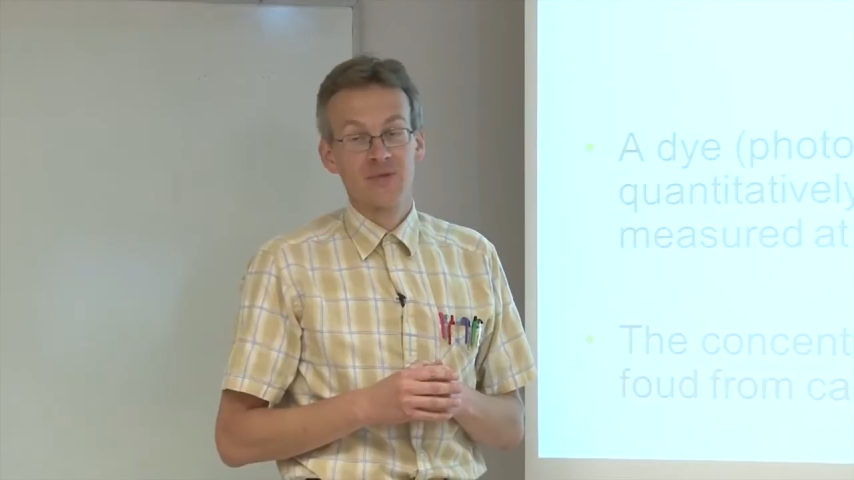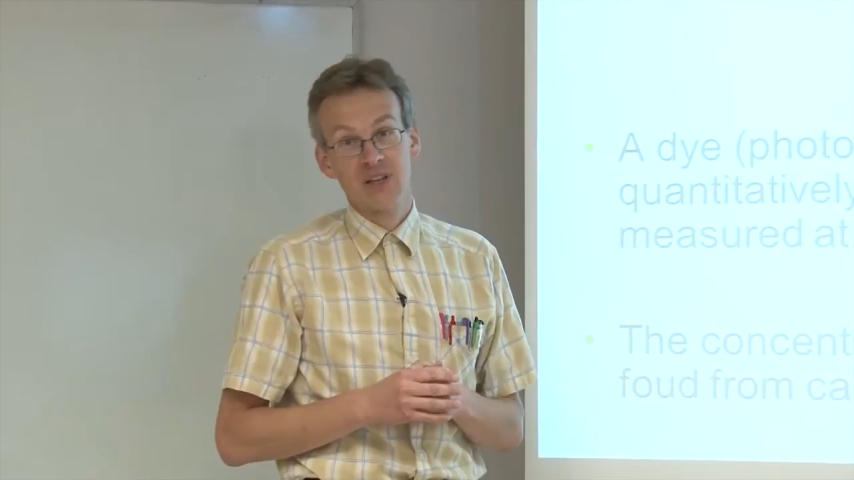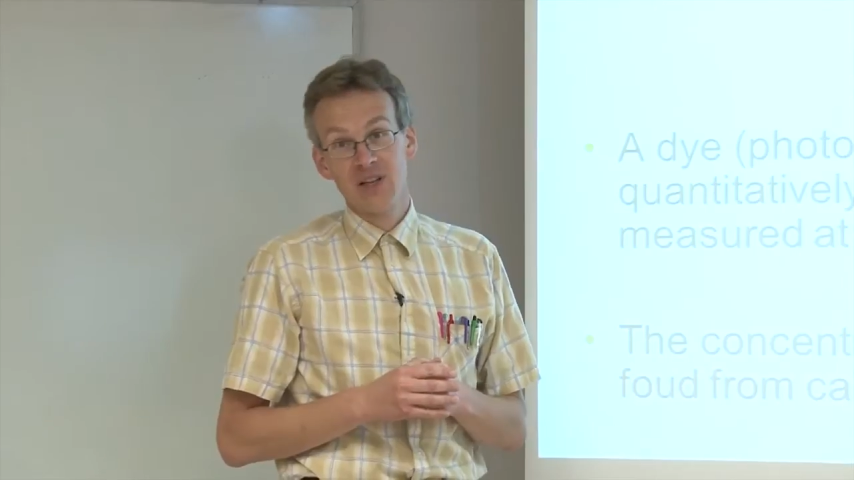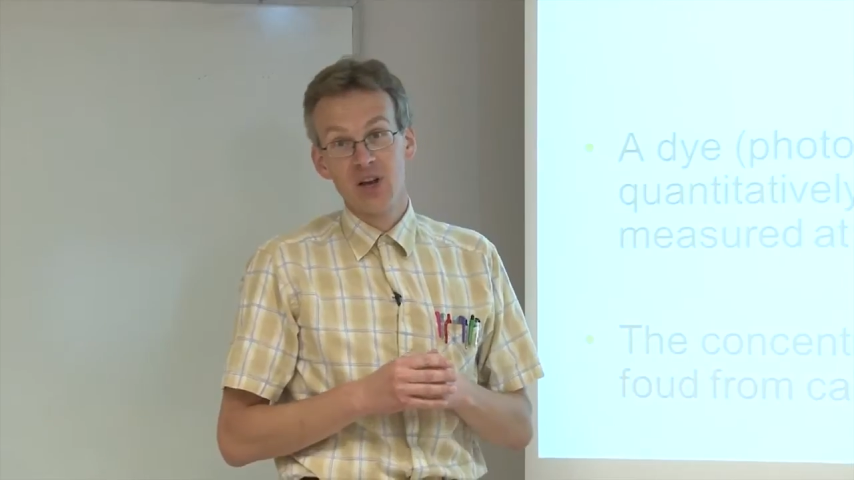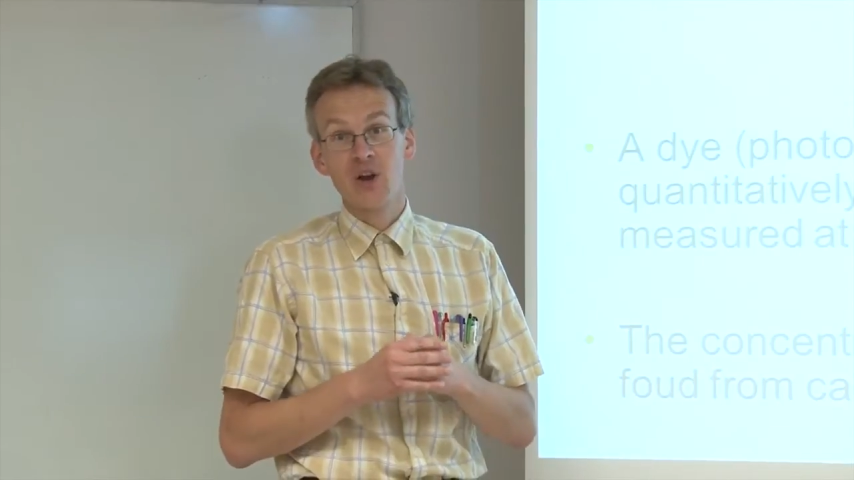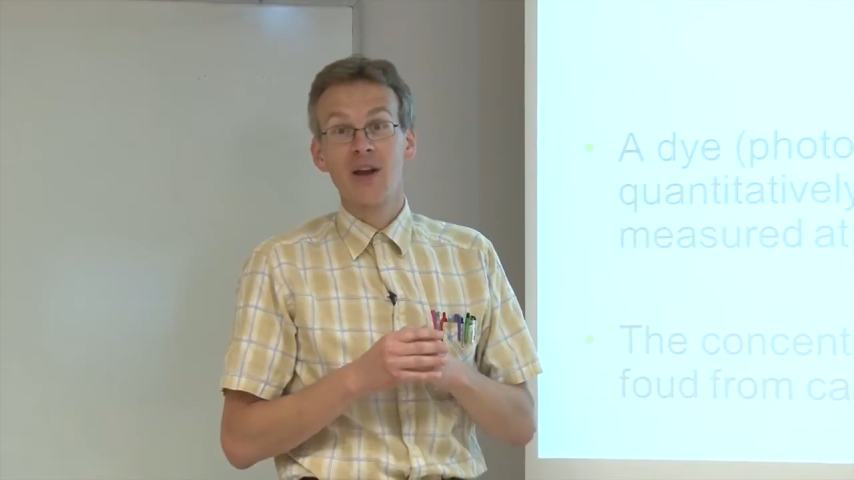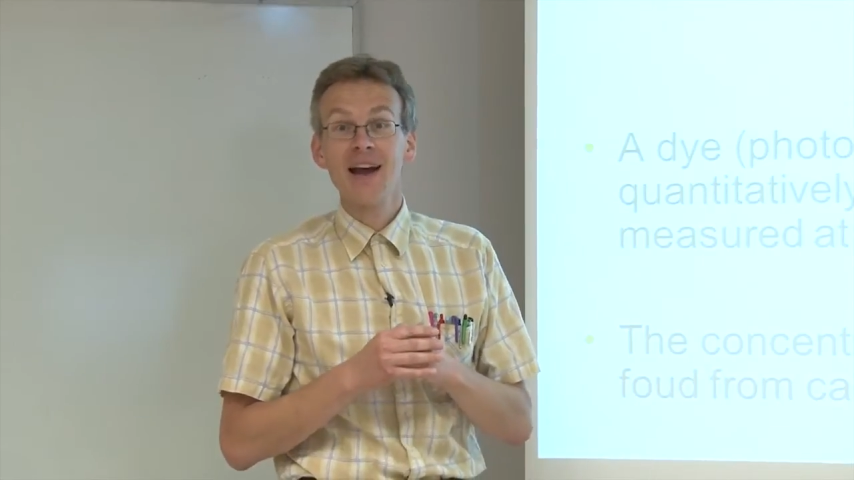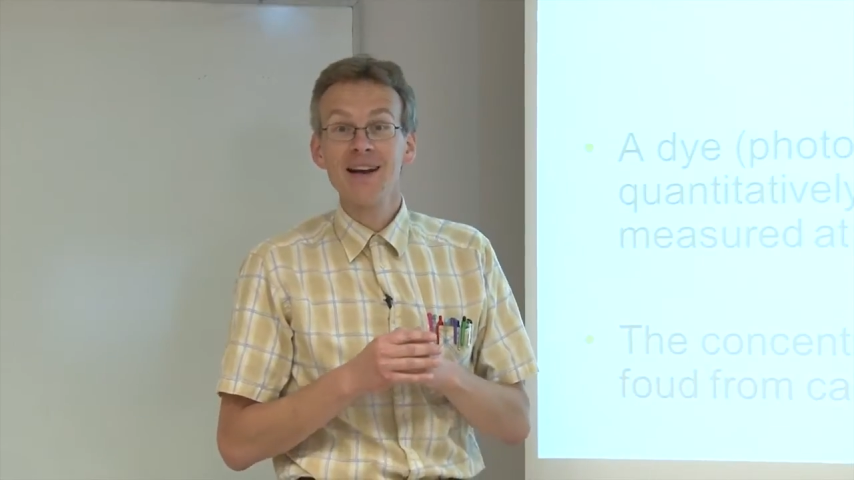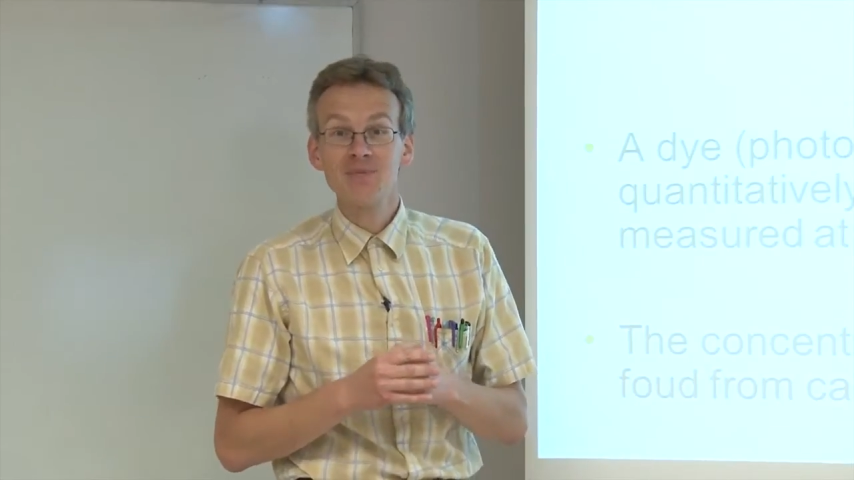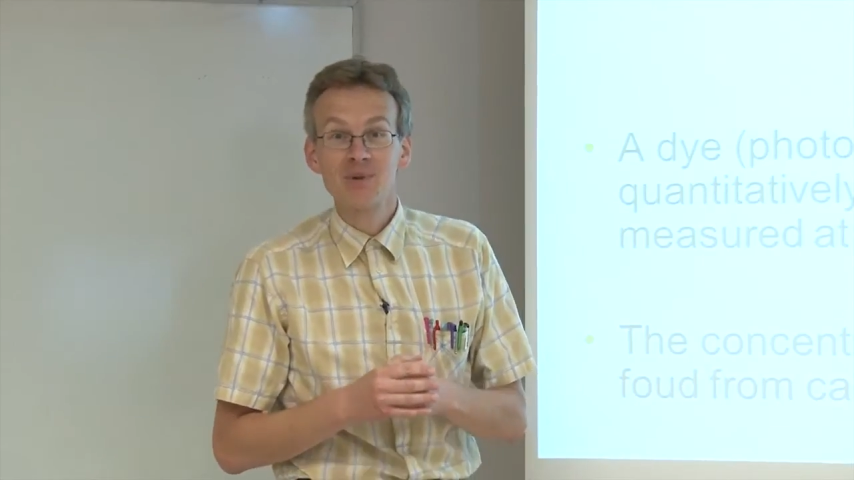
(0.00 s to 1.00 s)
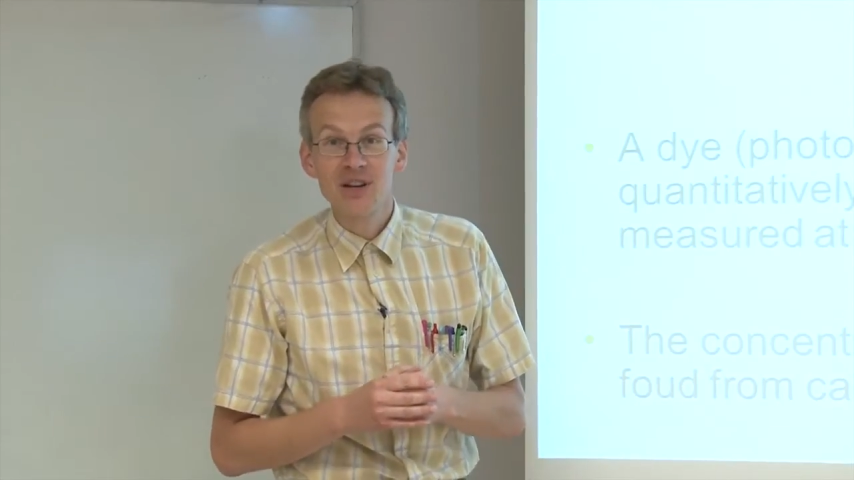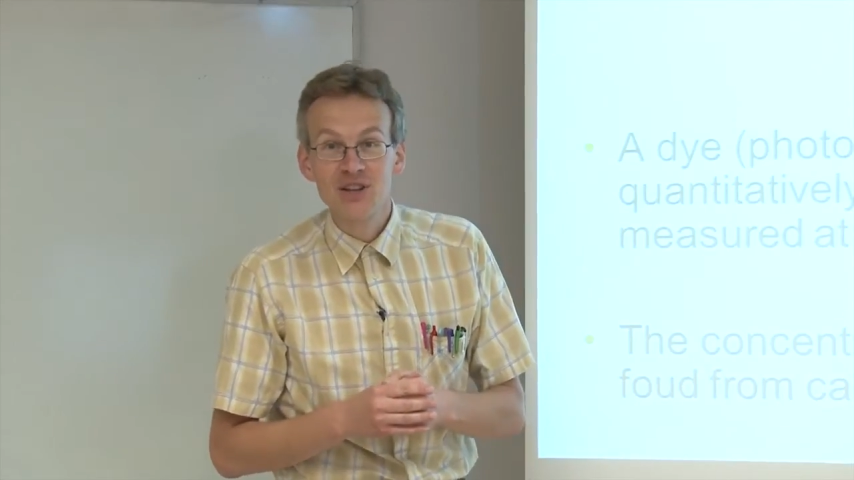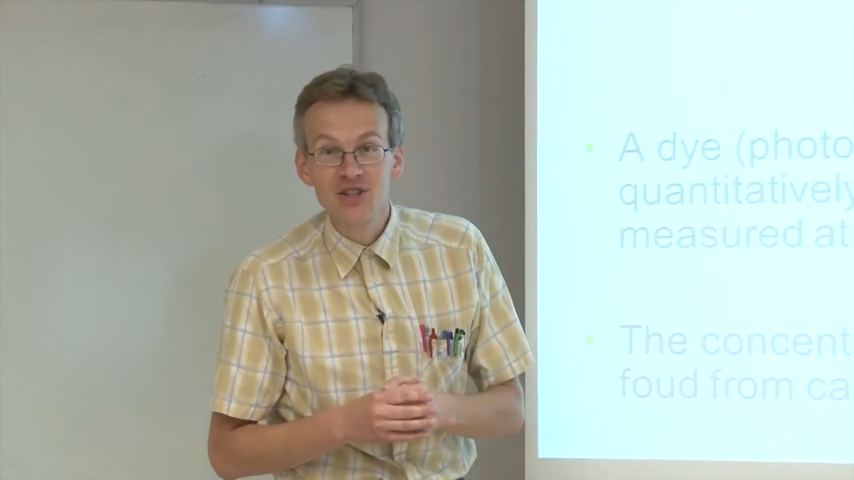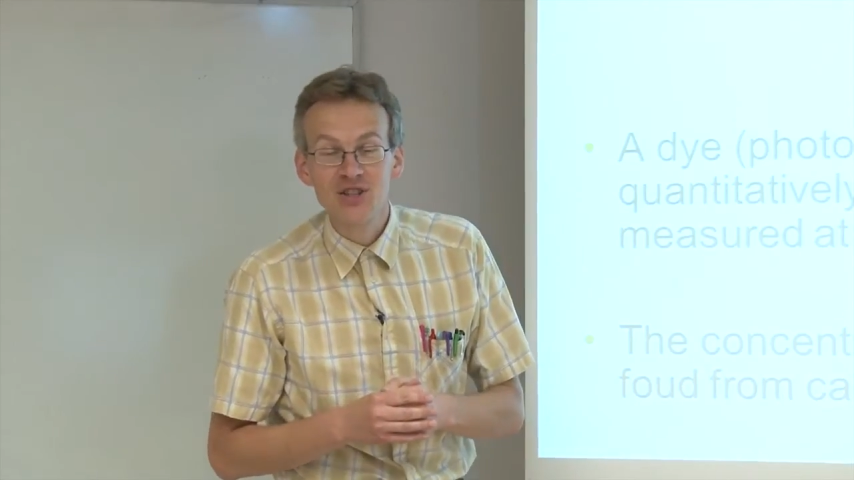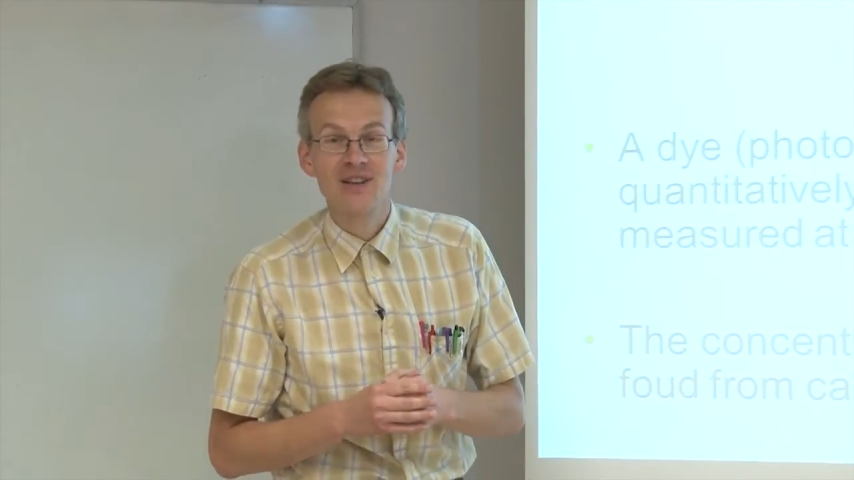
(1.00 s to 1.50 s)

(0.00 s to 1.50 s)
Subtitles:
then a calibration